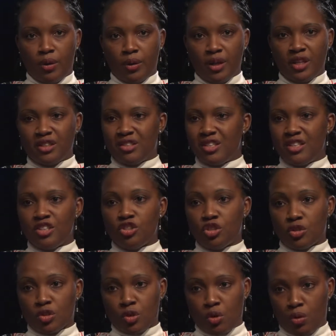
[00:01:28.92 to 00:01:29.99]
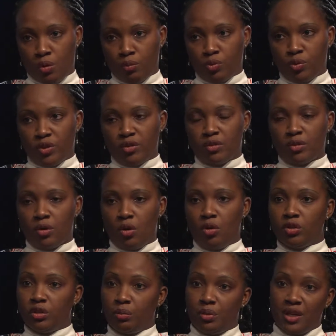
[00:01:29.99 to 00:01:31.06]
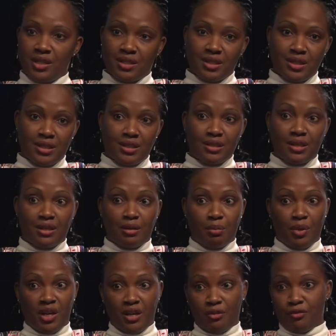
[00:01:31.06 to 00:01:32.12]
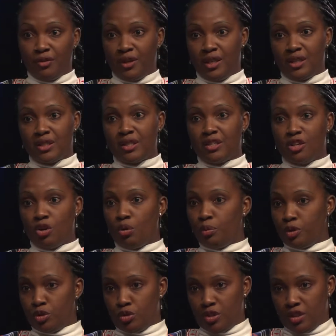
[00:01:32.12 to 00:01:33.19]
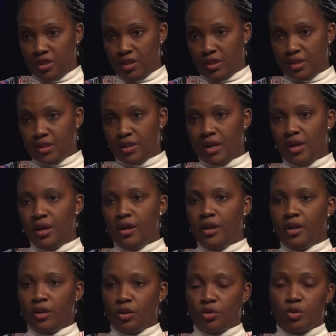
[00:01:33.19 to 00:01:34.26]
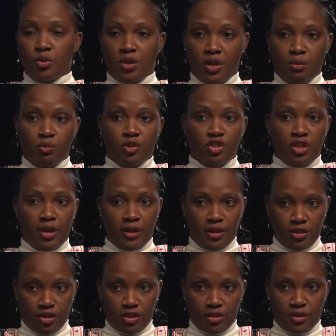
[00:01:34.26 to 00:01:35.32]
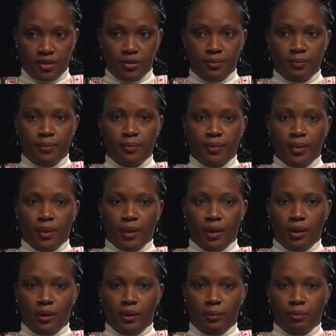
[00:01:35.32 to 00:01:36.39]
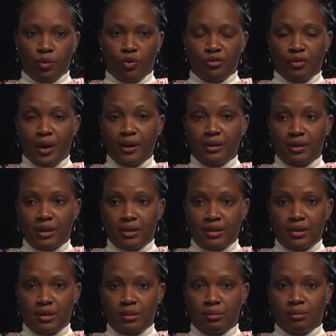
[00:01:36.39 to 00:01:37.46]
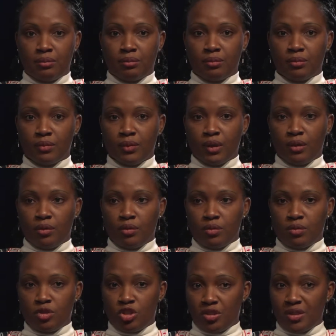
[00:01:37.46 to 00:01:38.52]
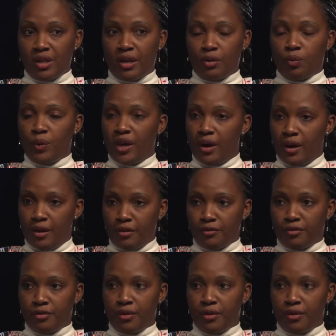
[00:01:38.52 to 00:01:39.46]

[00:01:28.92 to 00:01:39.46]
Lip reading: it didn't just come with all the blessings and the benefits and the opportunities. It also came with challenges. We find that just like we have